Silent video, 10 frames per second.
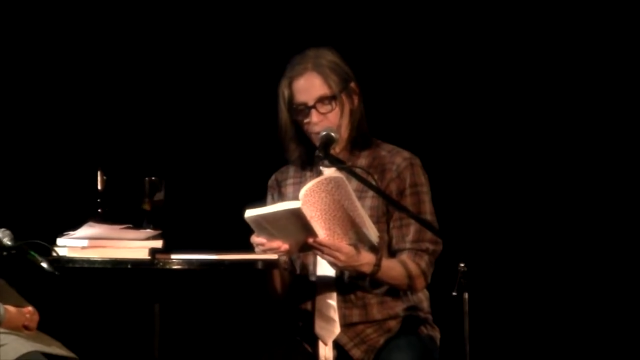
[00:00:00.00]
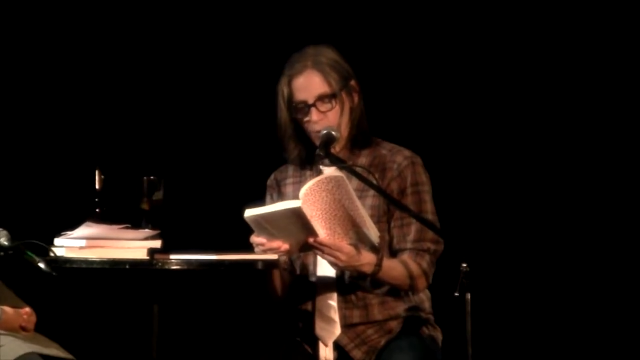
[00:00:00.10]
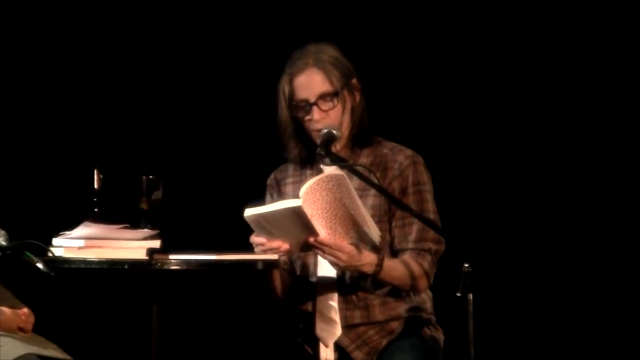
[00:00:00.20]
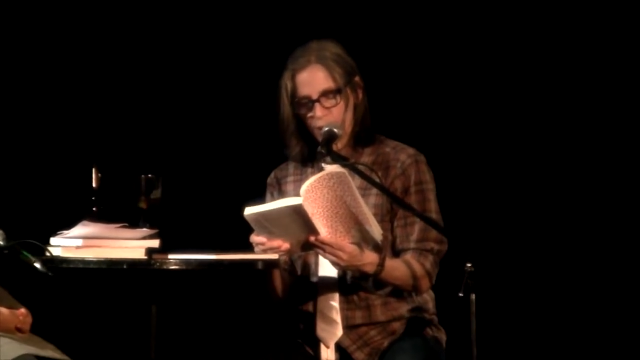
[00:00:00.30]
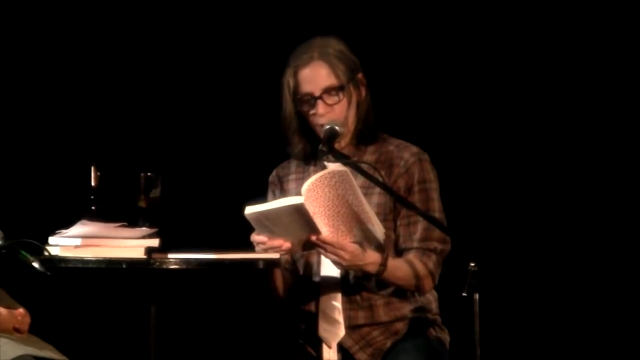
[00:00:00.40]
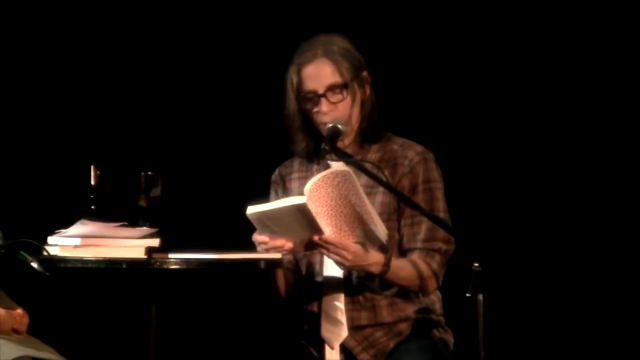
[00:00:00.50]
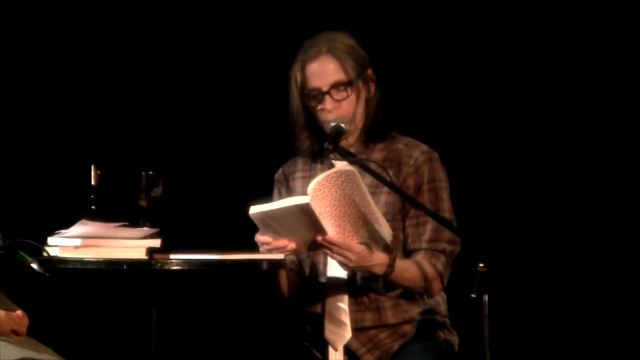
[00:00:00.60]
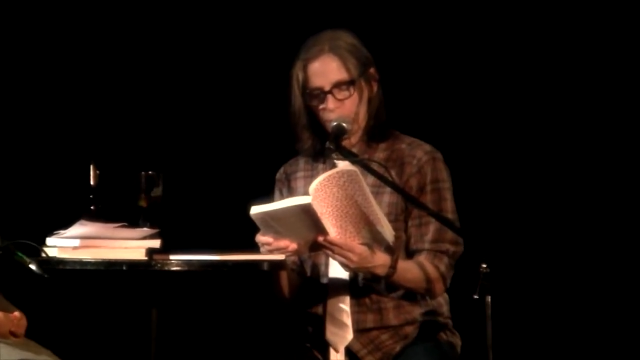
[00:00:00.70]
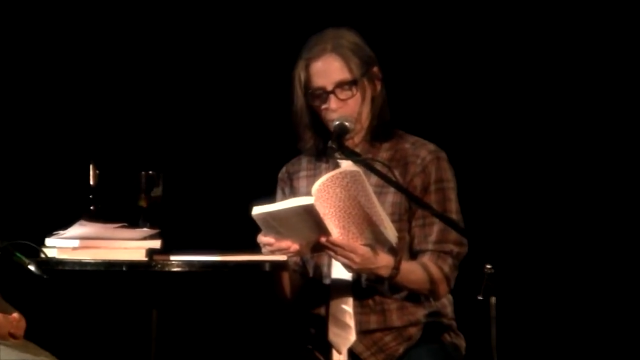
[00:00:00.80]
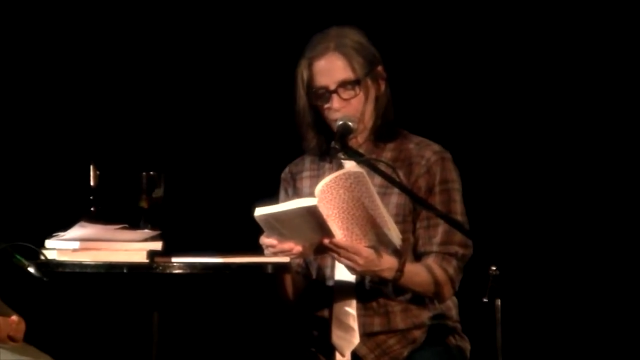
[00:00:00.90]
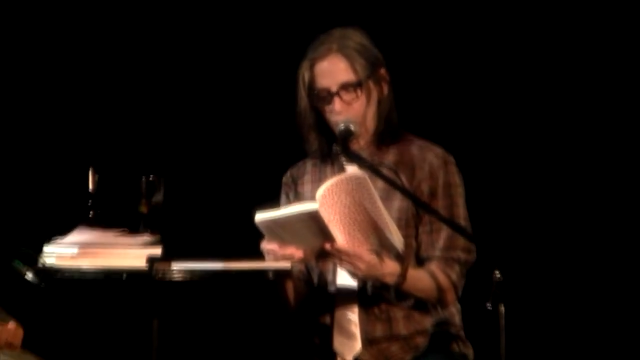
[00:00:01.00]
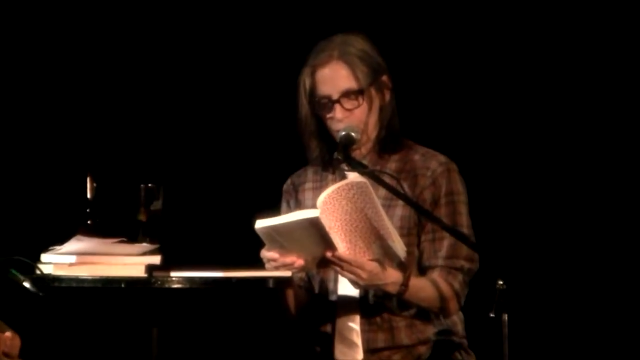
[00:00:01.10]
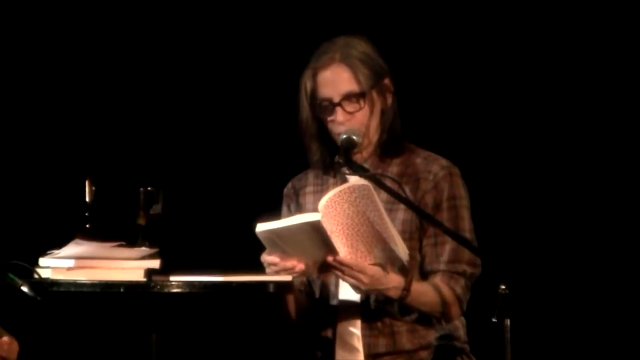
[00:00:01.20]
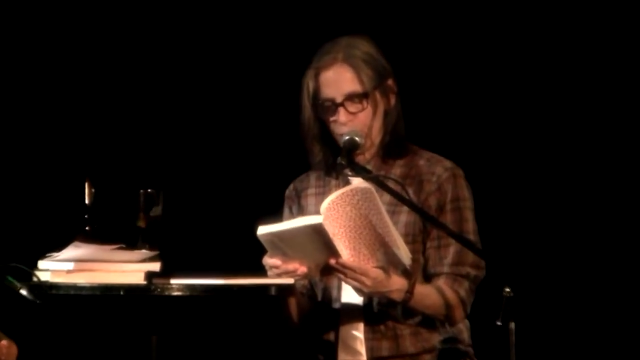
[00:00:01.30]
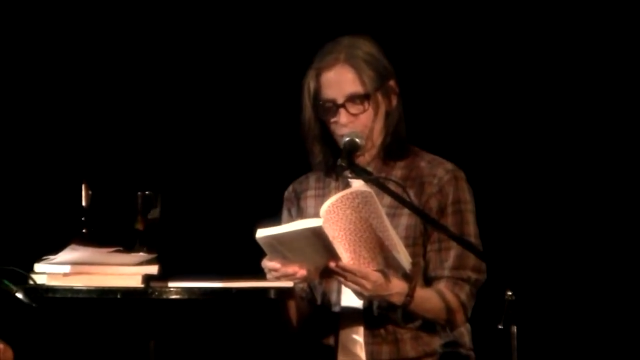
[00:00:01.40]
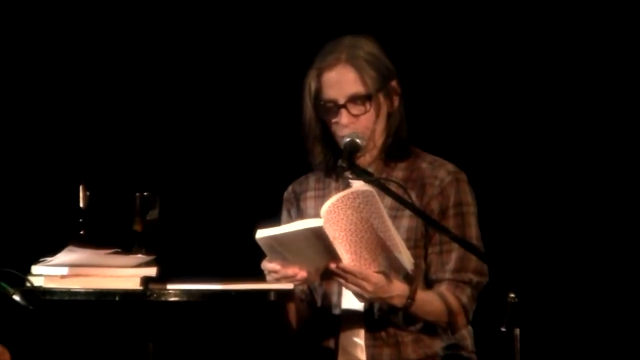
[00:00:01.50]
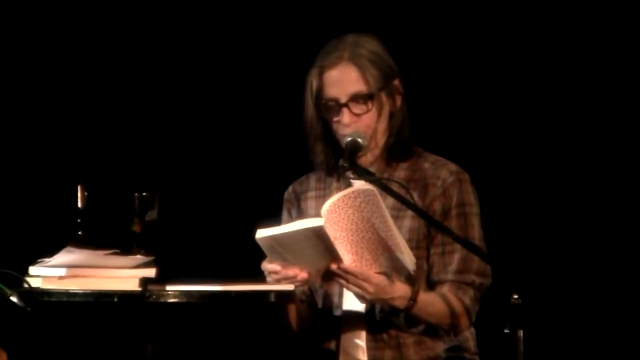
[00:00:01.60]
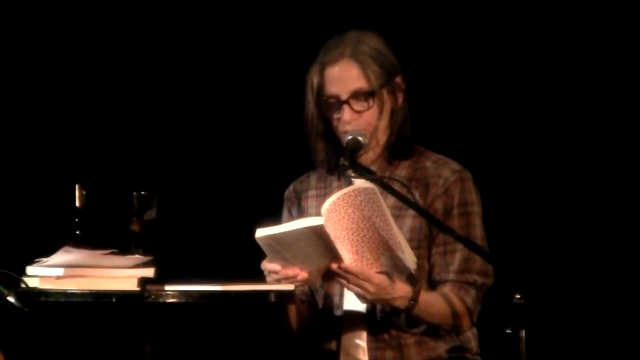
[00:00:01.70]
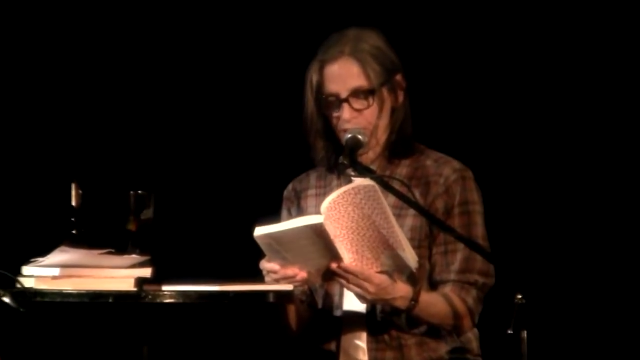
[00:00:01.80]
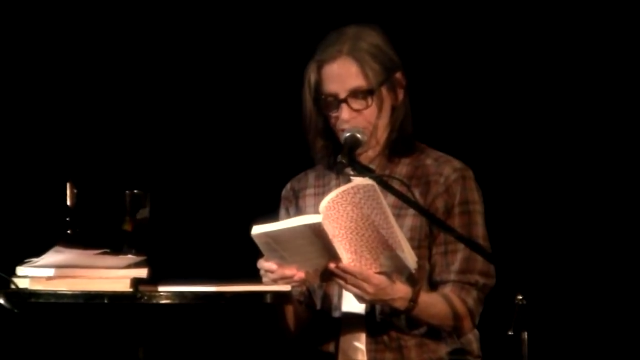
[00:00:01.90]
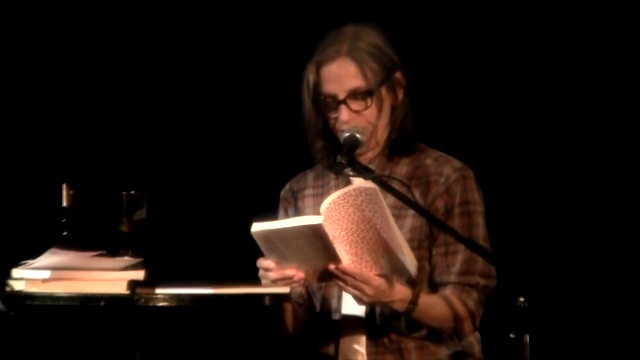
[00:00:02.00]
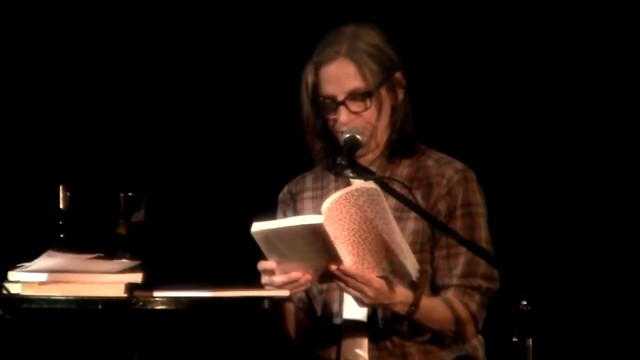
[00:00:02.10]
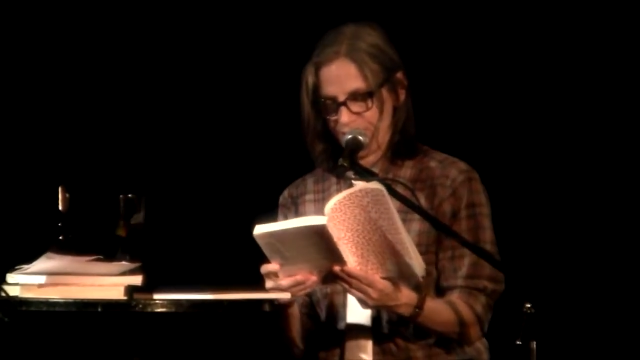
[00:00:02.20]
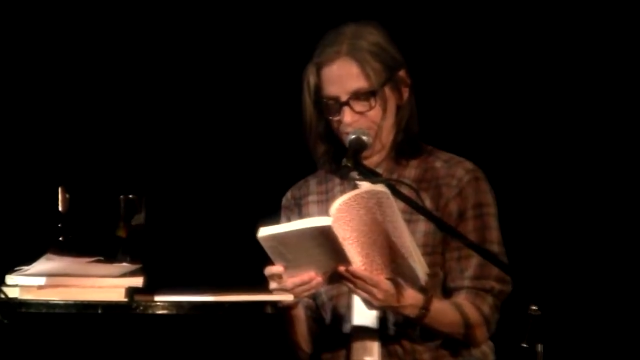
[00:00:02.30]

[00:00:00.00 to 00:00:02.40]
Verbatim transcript: was a big, huge depression.